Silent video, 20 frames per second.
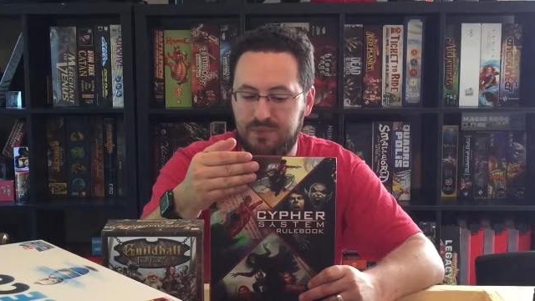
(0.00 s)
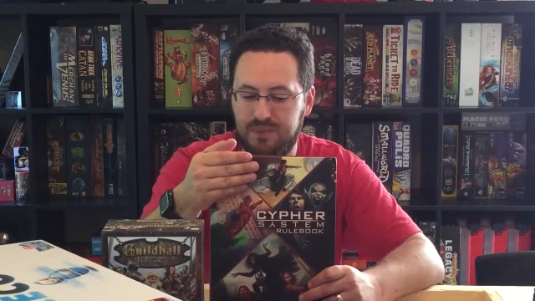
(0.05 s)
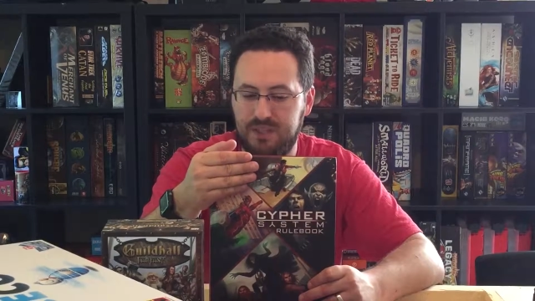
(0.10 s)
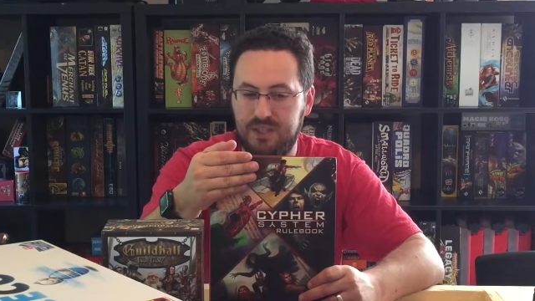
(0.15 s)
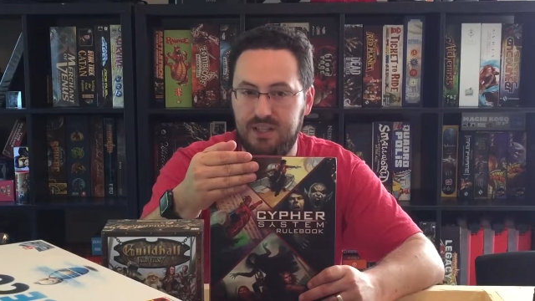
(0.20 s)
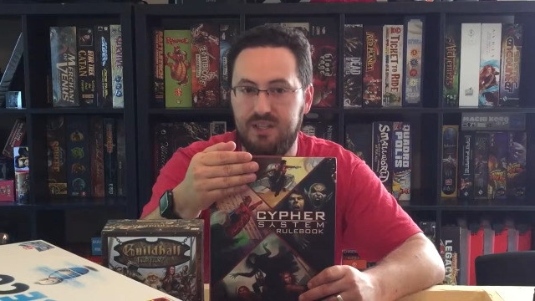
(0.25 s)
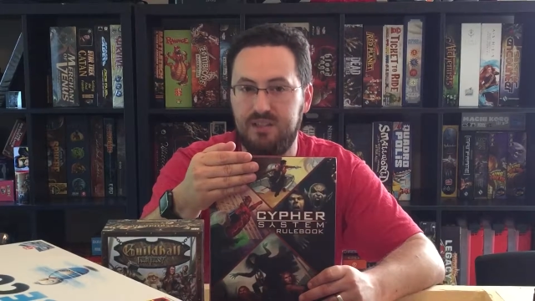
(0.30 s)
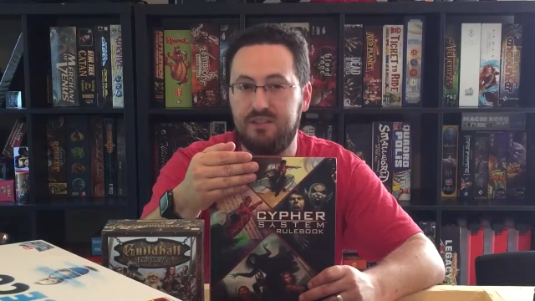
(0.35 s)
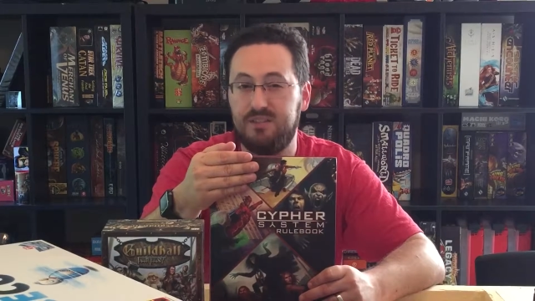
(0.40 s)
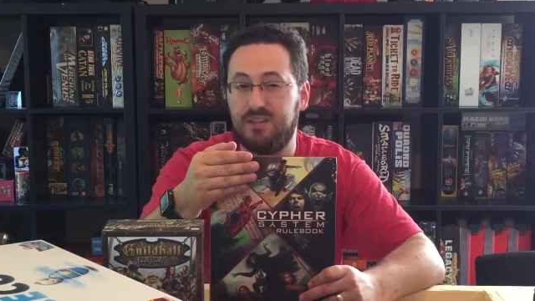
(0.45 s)

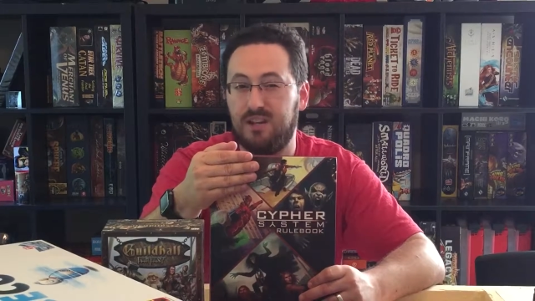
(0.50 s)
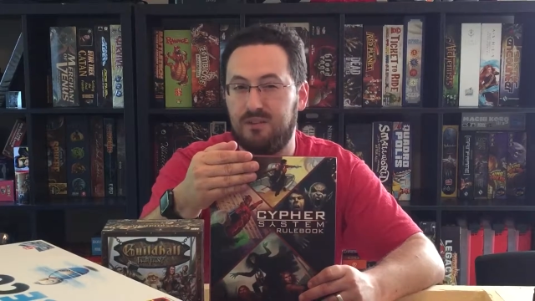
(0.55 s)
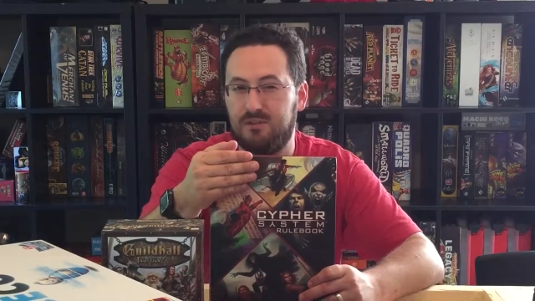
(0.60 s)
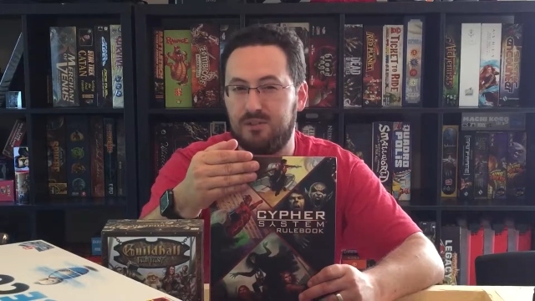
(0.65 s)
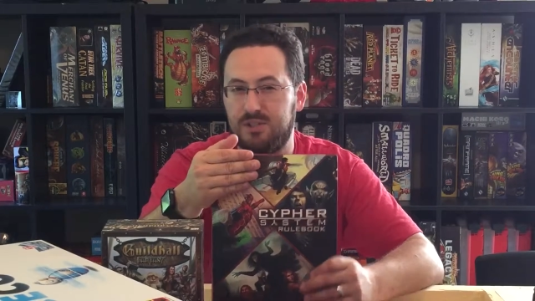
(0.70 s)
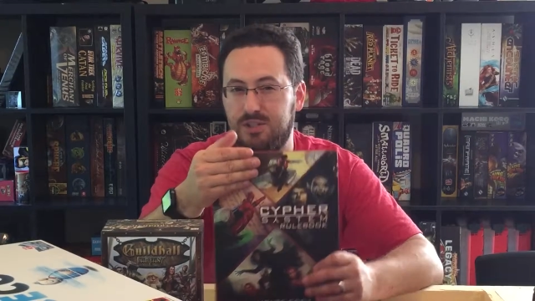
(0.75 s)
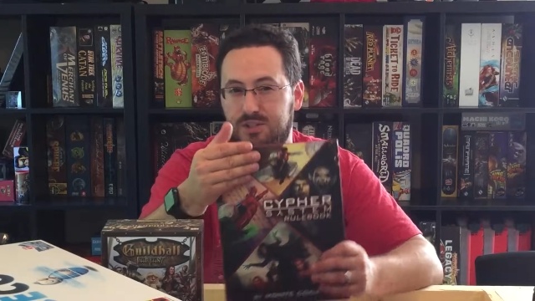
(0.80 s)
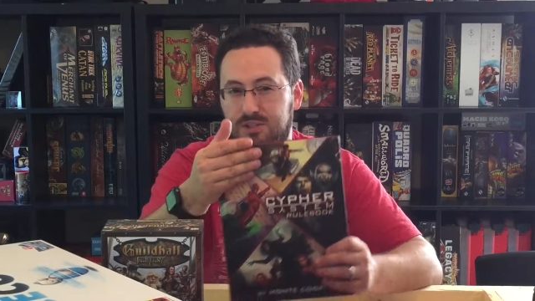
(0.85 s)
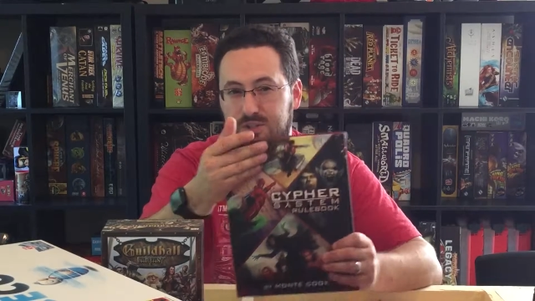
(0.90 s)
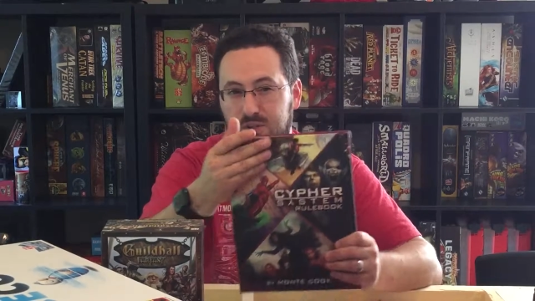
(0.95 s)
the Cypher
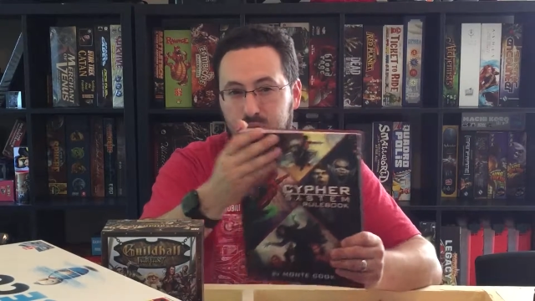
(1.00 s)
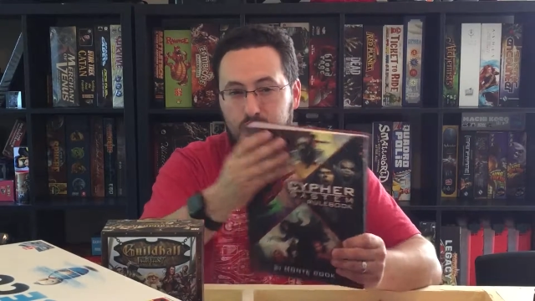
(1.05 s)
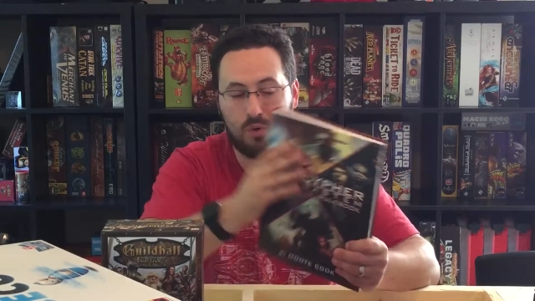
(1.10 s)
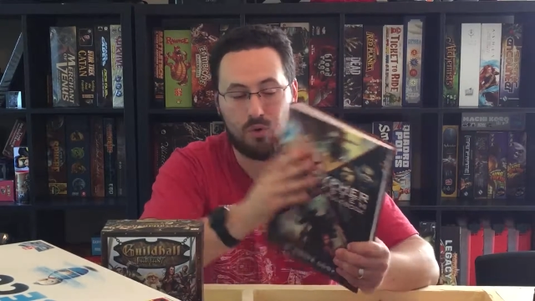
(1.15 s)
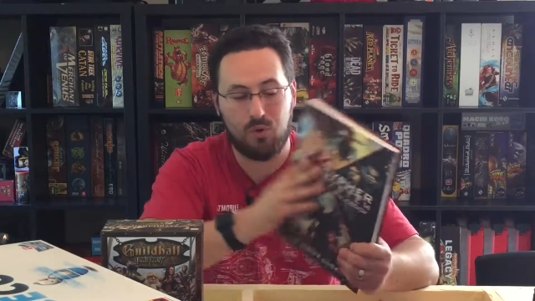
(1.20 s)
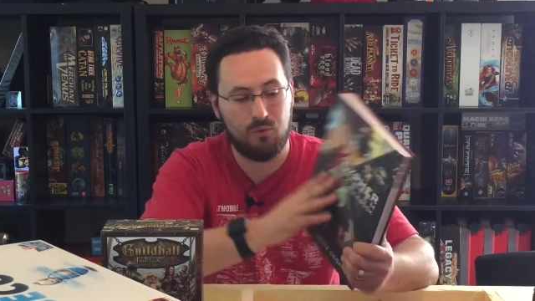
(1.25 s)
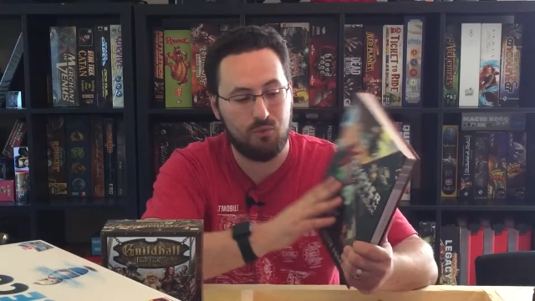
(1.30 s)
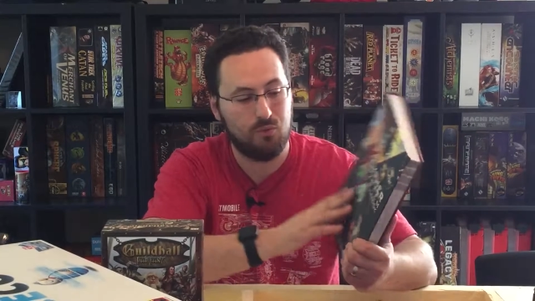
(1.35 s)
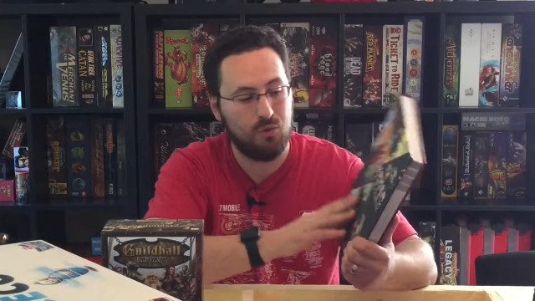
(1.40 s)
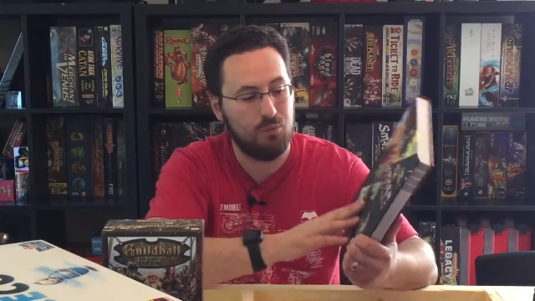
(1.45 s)
System
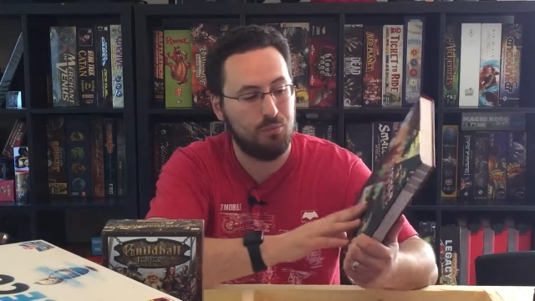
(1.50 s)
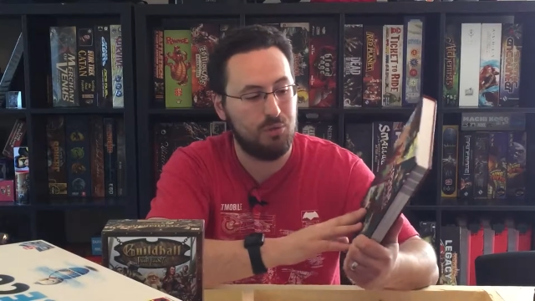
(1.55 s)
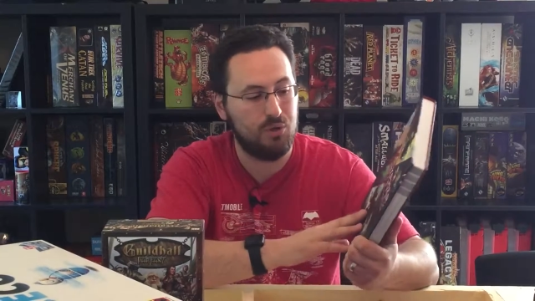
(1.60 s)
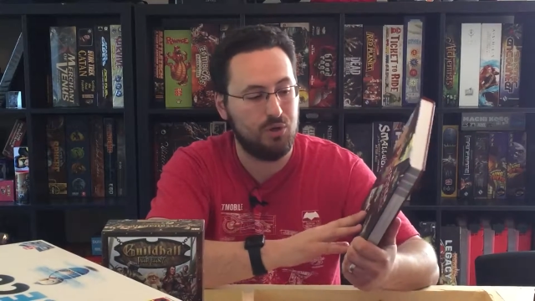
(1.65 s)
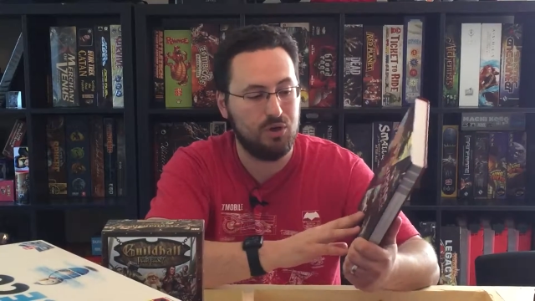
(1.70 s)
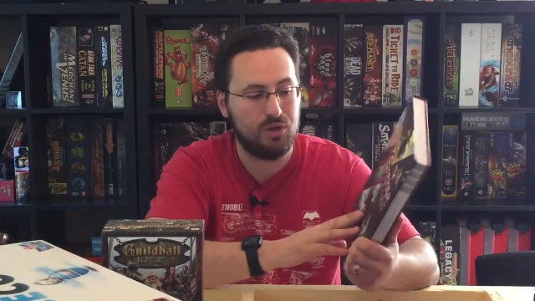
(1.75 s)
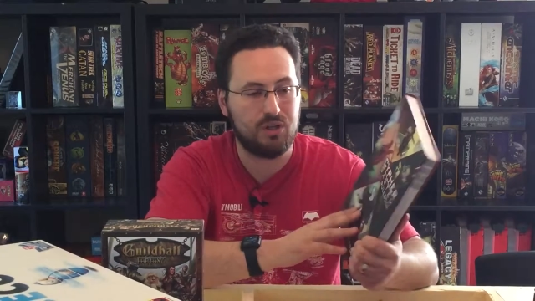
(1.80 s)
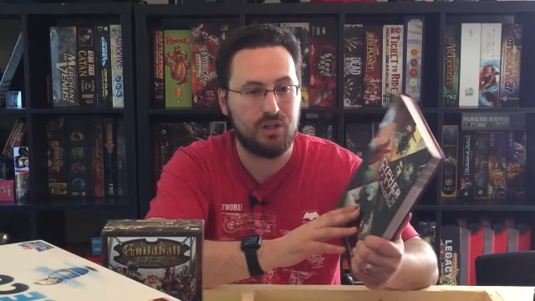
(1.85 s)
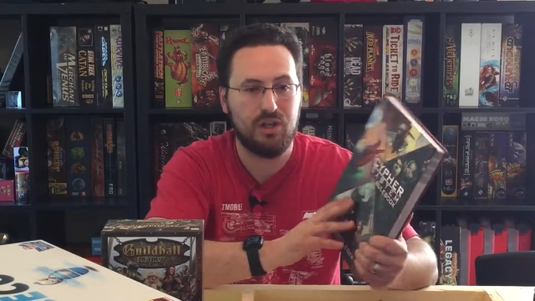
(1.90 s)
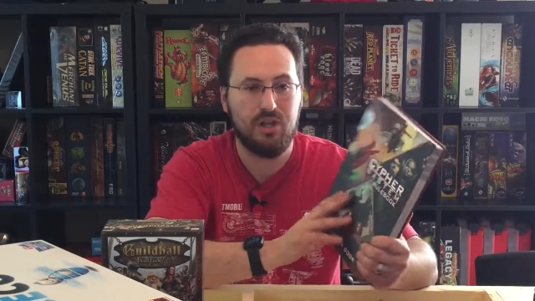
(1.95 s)
core
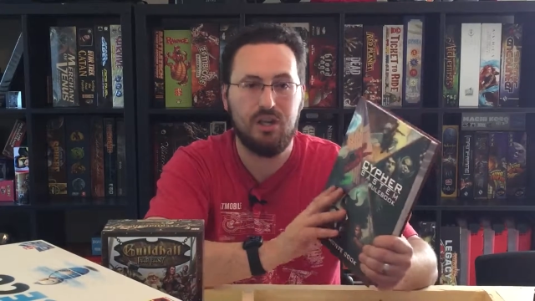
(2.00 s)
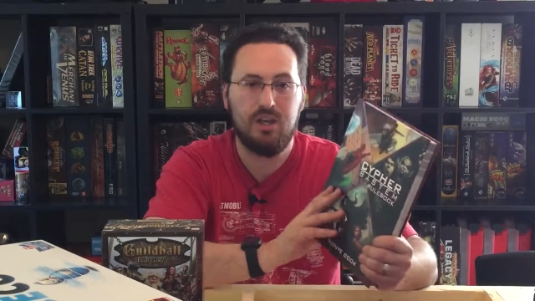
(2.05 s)
rulebook